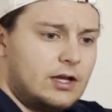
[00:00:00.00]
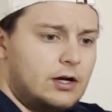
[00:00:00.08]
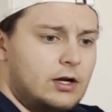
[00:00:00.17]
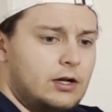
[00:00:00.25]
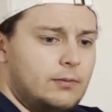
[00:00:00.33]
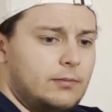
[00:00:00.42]

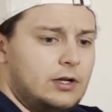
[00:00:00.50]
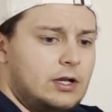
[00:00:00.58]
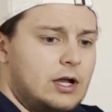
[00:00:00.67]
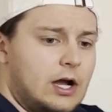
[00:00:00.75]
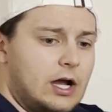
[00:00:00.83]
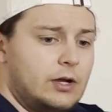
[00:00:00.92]

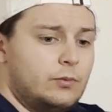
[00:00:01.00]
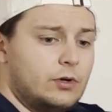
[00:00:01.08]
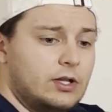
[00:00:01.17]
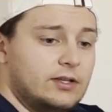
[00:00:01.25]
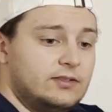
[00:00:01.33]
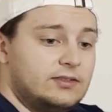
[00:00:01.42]
I
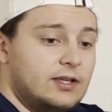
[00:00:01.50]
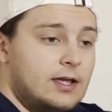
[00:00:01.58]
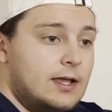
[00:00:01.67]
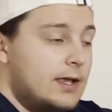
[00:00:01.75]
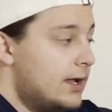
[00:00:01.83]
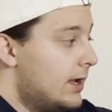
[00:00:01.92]
was
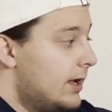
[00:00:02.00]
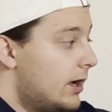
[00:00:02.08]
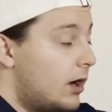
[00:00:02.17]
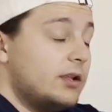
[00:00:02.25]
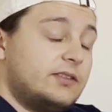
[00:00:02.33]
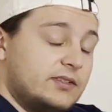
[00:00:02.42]

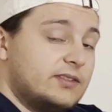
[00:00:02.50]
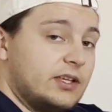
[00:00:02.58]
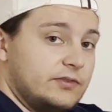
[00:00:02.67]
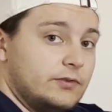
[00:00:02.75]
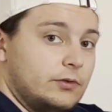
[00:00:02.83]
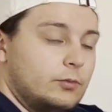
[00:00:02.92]

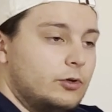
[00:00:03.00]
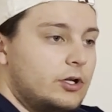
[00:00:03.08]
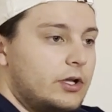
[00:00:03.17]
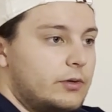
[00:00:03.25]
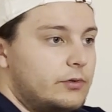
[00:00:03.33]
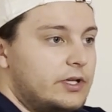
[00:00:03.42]
unsuccessful. We'll
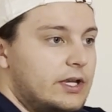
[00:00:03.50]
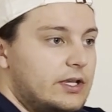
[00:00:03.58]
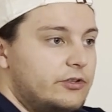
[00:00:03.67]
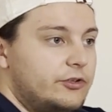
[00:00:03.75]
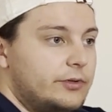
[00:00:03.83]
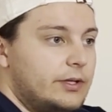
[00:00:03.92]
get
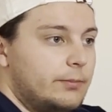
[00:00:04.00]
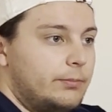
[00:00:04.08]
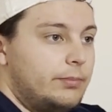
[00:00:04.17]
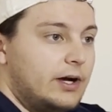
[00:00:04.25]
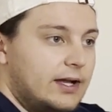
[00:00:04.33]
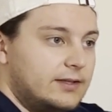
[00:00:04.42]
into
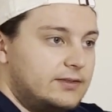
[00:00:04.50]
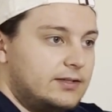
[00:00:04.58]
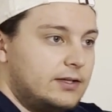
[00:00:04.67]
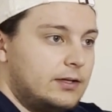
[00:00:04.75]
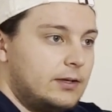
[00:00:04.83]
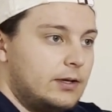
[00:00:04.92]
it,
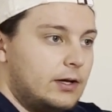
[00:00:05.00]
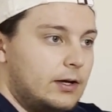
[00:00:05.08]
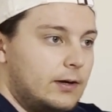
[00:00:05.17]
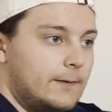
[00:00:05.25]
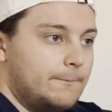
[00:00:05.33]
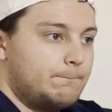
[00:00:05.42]
but
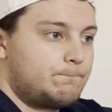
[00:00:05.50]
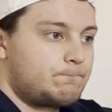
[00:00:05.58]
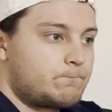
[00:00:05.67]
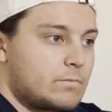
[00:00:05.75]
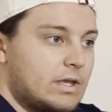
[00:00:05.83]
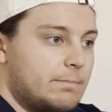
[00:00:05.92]
um,
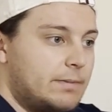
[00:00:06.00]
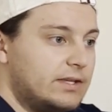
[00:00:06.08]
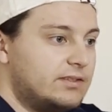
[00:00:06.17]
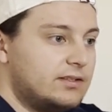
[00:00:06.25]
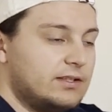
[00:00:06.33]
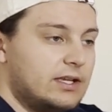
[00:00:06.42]

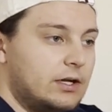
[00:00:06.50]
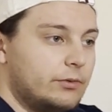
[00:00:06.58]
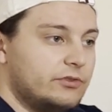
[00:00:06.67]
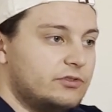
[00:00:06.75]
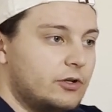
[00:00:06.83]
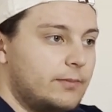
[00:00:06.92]
basically I
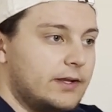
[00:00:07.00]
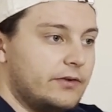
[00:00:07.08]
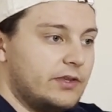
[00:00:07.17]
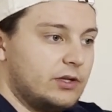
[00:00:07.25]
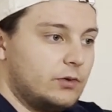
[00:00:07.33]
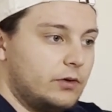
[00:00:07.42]
was no better
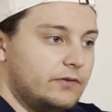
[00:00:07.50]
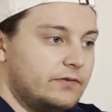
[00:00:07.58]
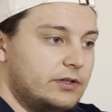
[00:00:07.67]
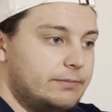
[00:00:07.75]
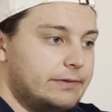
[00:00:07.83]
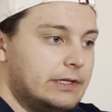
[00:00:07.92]
than a coin
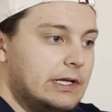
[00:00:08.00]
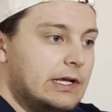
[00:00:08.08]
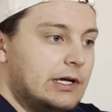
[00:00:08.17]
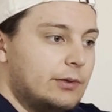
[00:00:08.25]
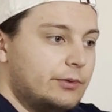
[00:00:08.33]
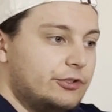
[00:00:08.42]
flip,
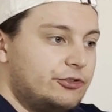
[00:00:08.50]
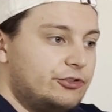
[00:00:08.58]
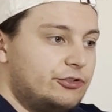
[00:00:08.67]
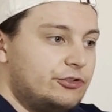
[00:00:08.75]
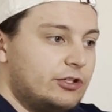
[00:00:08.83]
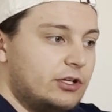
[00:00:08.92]

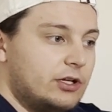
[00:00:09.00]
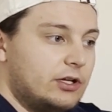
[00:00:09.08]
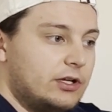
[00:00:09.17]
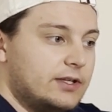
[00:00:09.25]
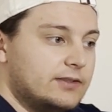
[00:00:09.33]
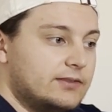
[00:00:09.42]
which
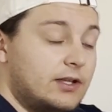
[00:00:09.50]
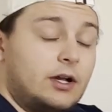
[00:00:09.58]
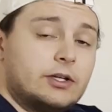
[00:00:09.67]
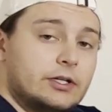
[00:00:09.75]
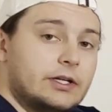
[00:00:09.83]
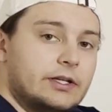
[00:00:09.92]
is
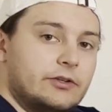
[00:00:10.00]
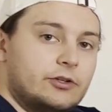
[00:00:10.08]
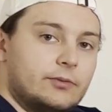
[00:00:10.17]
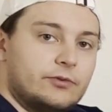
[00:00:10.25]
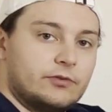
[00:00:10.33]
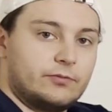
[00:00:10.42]
not good in
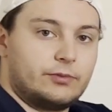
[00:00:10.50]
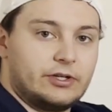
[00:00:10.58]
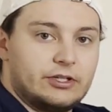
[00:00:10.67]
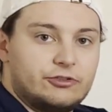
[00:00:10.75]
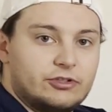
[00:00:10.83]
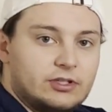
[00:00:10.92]
terms of
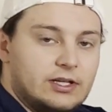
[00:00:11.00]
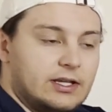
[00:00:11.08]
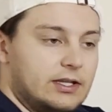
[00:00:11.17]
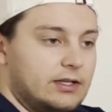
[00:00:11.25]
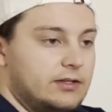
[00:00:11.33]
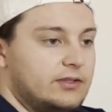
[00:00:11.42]
prediction,
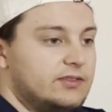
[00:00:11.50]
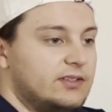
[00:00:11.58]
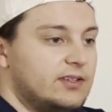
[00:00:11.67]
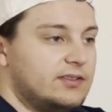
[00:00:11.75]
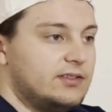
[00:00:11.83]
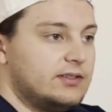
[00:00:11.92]
and
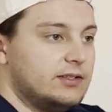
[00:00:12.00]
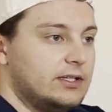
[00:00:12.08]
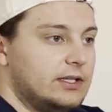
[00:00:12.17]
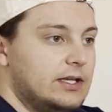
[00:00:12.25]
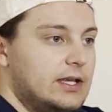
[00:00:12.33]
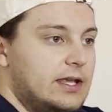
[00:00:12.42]

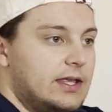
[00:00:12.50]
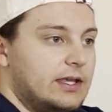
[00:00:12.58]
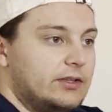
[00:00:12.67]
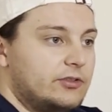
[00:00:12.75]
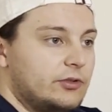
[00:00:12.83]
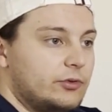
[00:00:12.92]
statistically it's